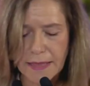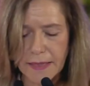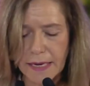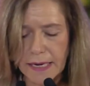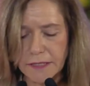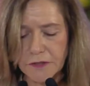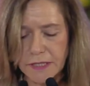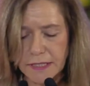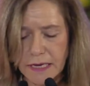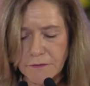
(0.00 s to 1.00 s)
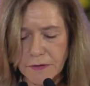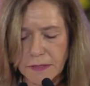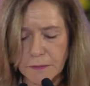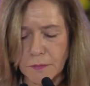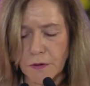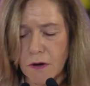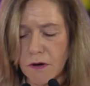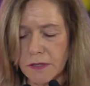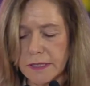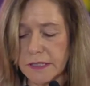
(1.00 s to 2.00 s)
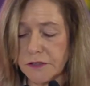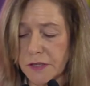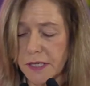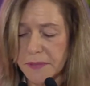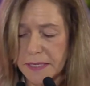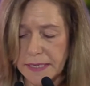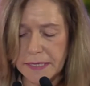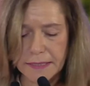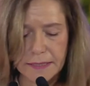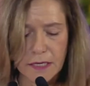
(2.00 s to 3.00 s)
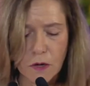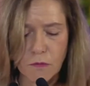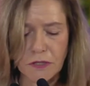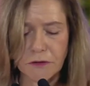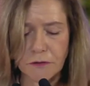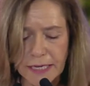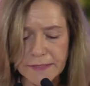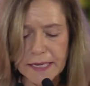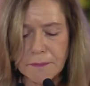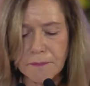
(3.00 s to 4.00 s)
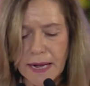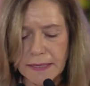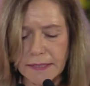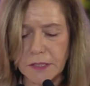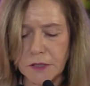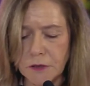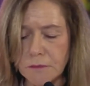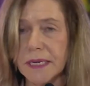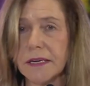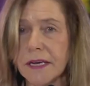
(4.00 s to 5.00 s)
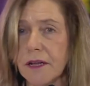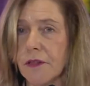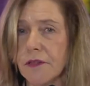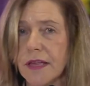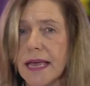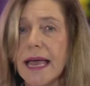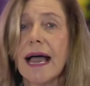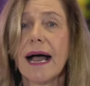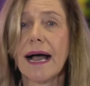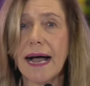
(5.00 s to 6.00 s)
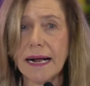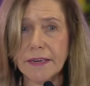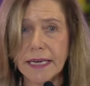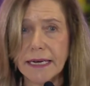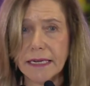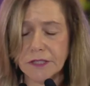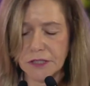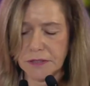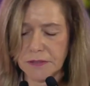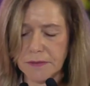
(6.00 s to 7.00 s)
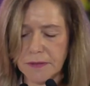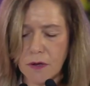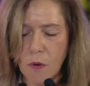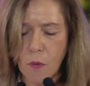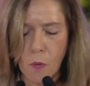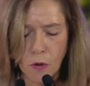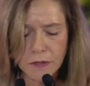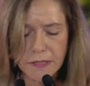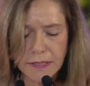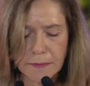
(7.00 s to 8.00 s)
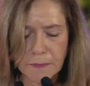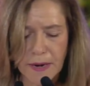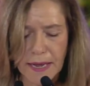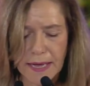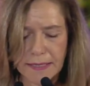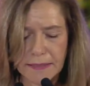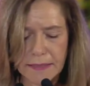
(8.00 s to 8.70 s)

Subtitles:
The country suffered prolonged extreme heat, which greatly impacted human health, agriculture, water supply,